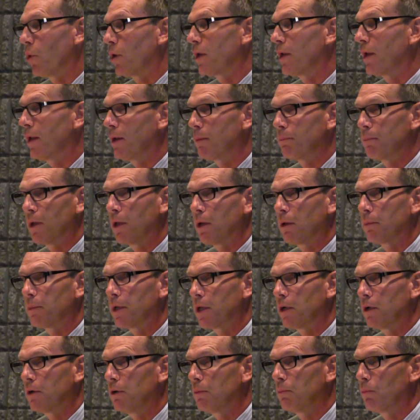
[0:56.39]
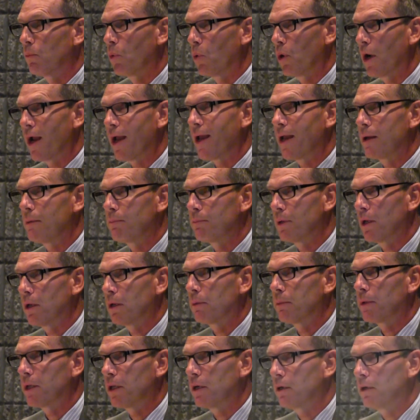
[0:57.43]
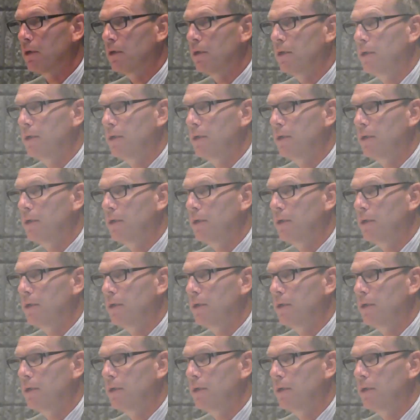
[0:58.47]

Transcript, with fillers: more 10 millimeter, more eight millimeter.